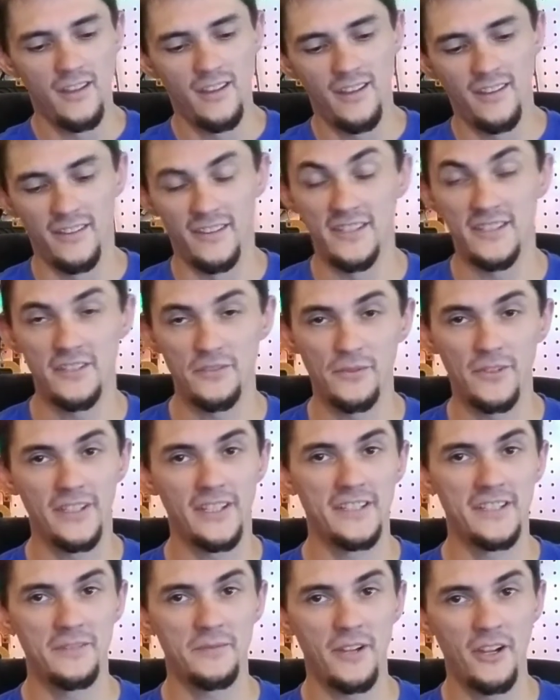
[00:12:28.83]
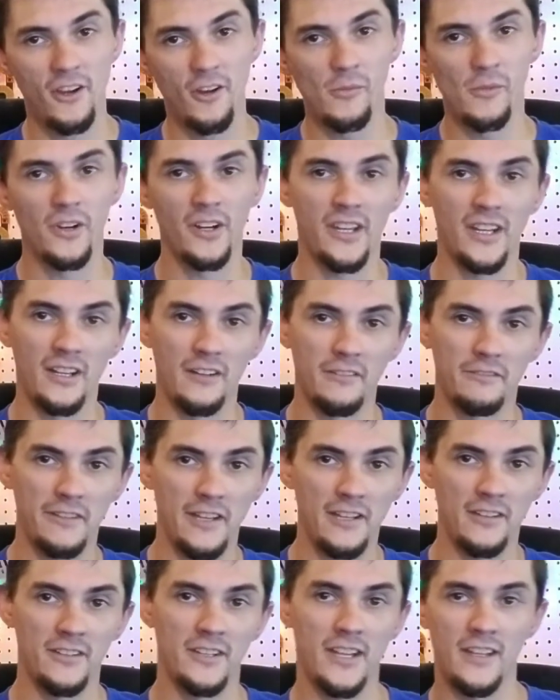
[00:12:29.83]
this is when I did my homework, and I
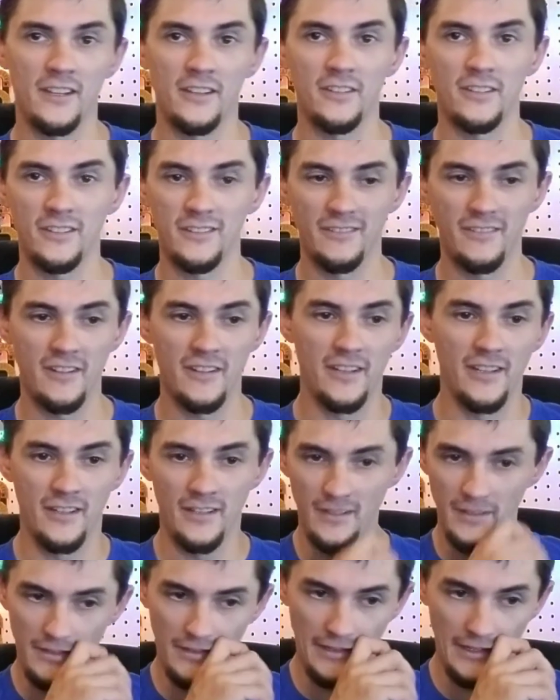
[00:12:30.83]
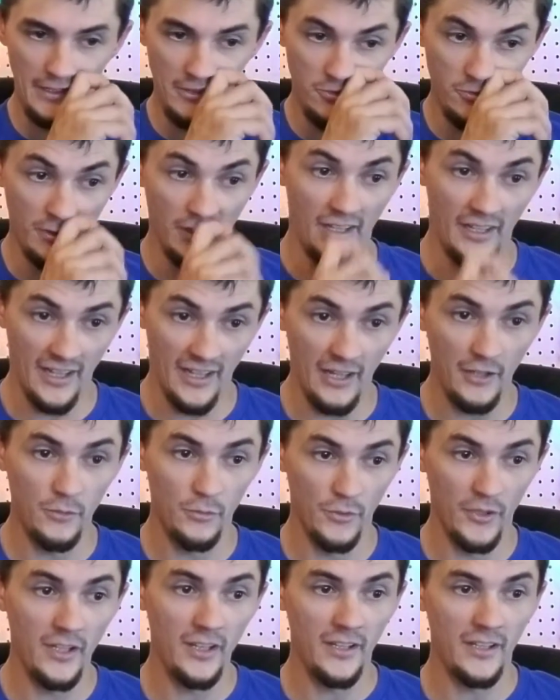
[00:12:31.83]
found out that I
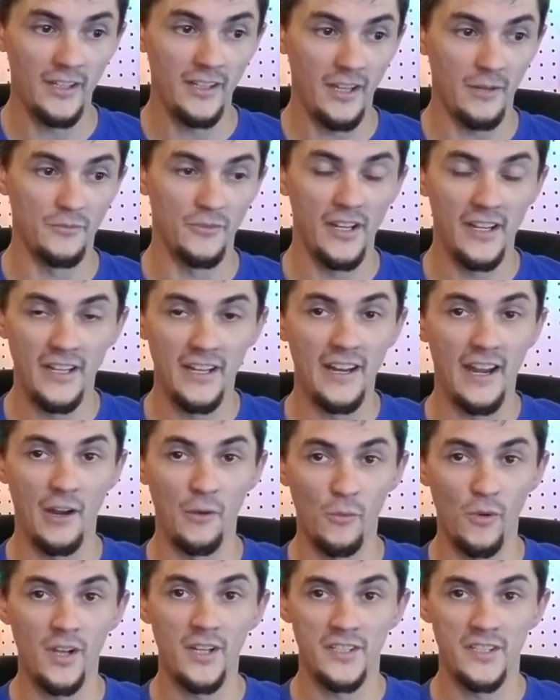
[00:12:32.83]
really am ready. I want